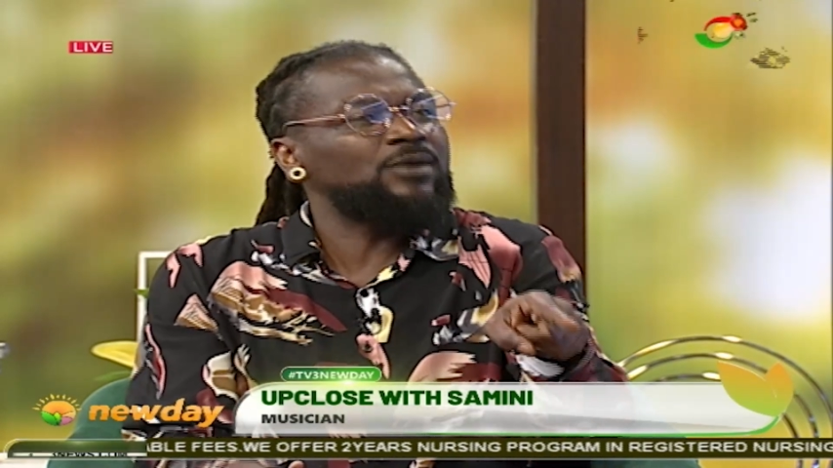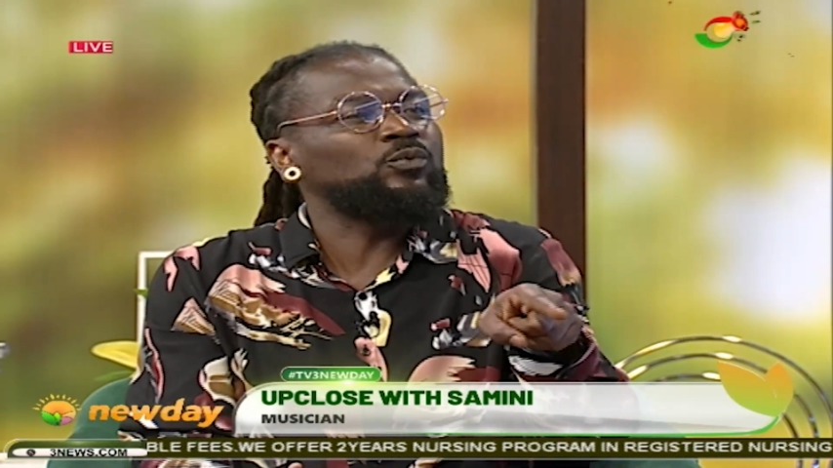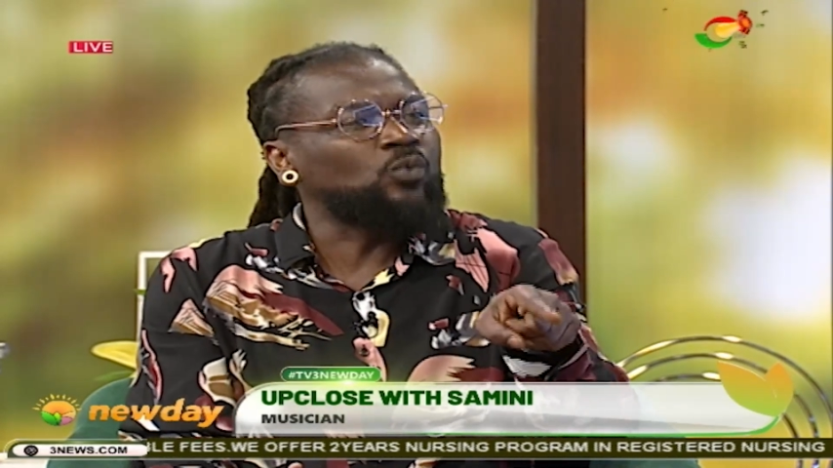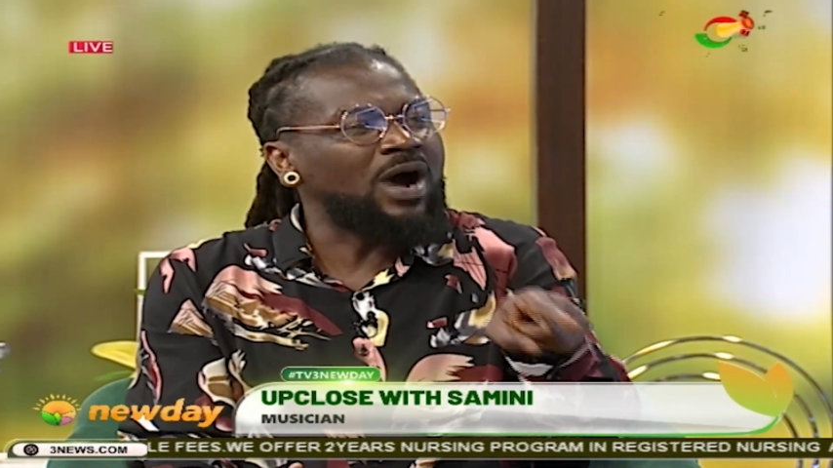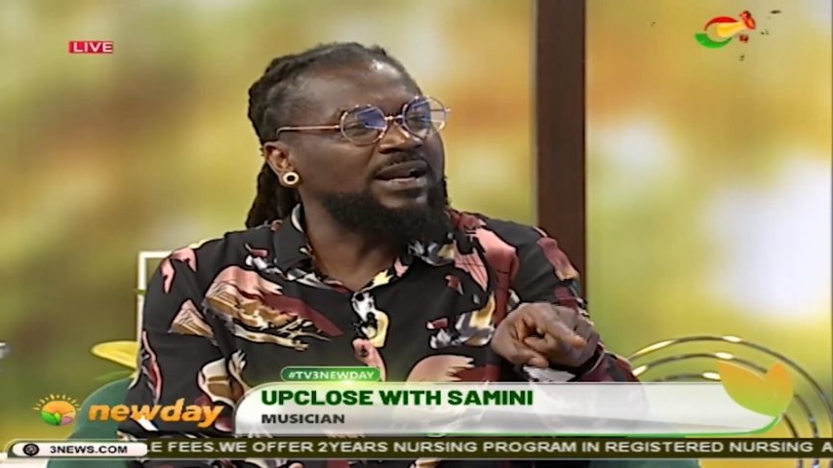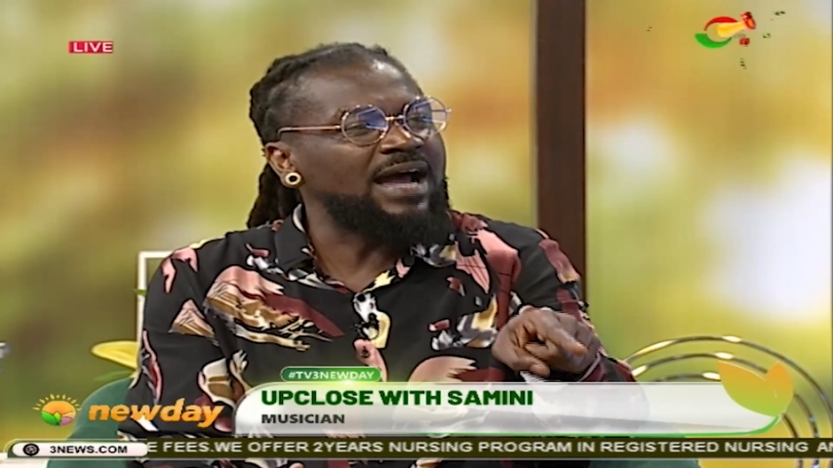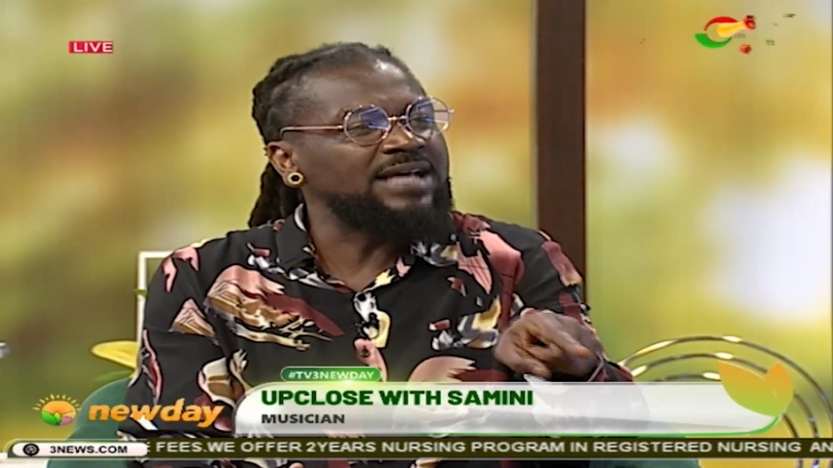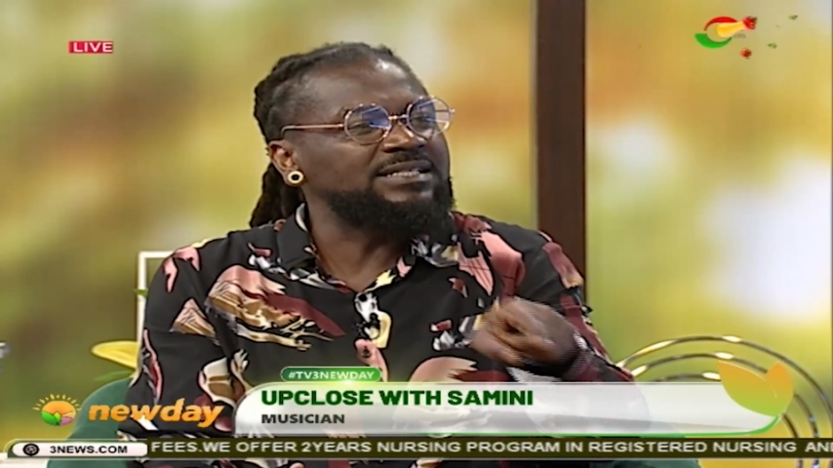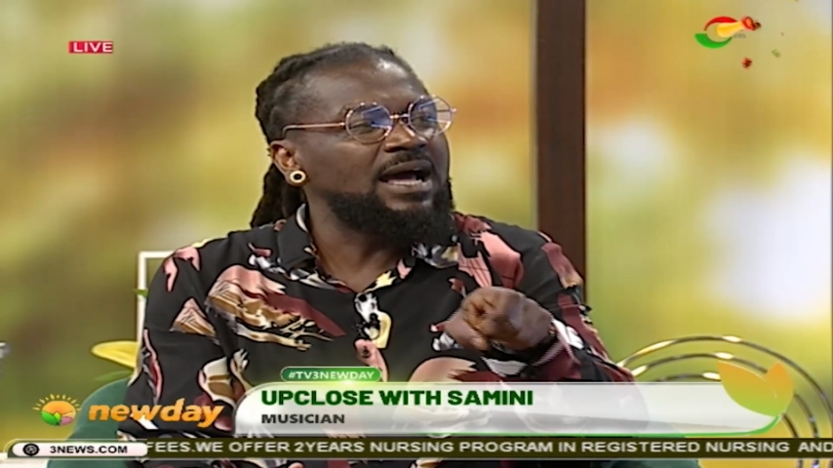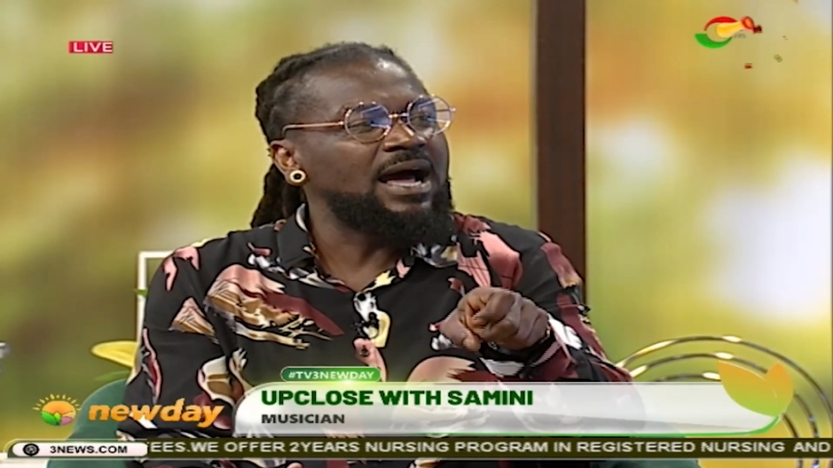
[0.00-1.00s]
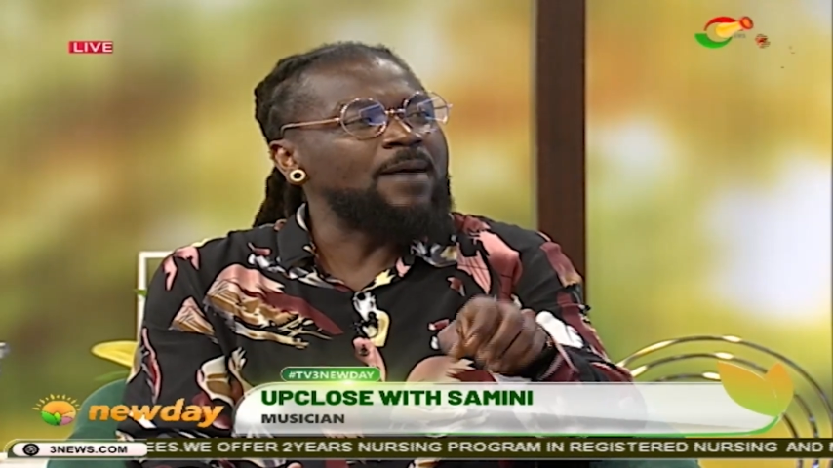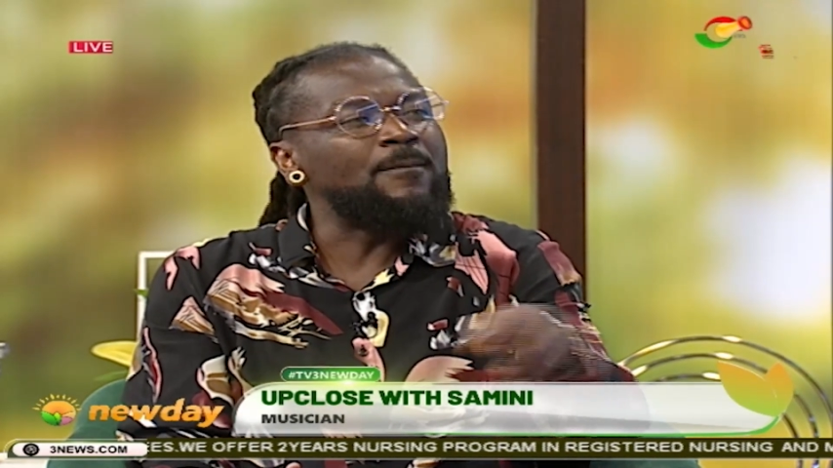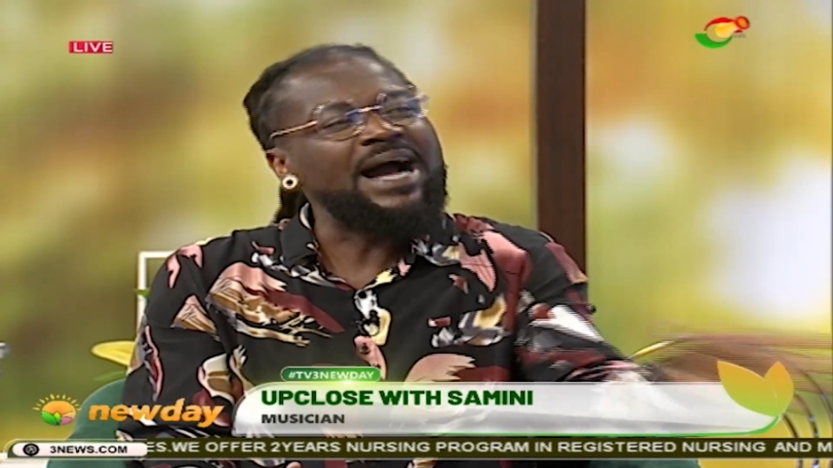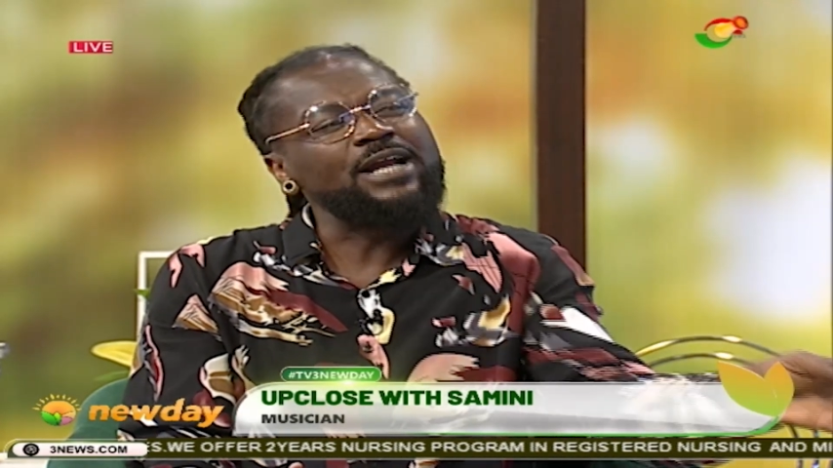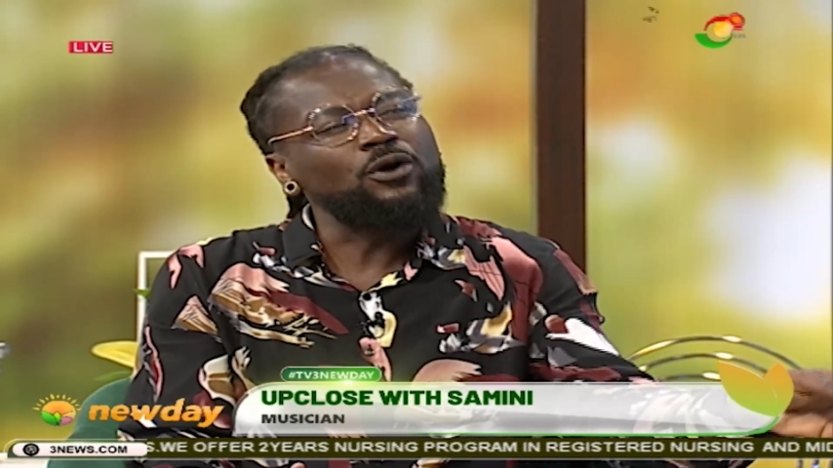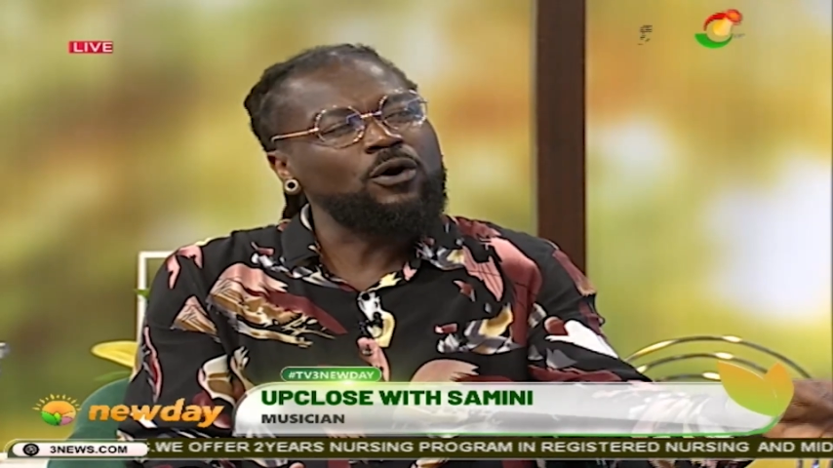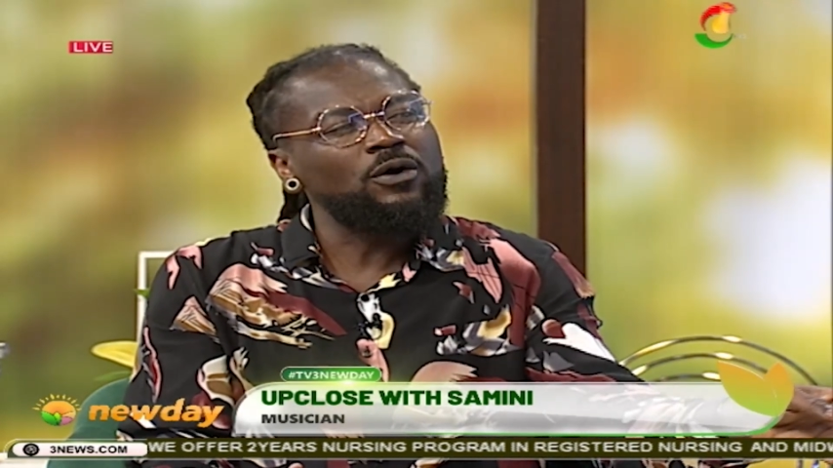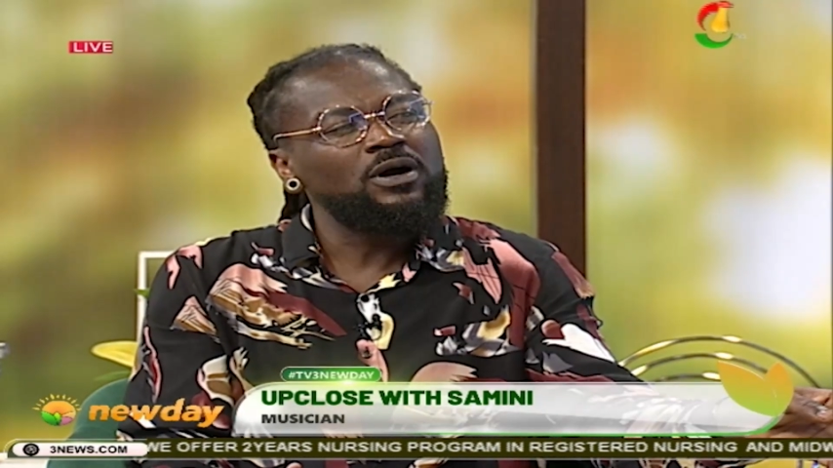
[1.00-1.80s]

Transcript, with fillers: one as a minor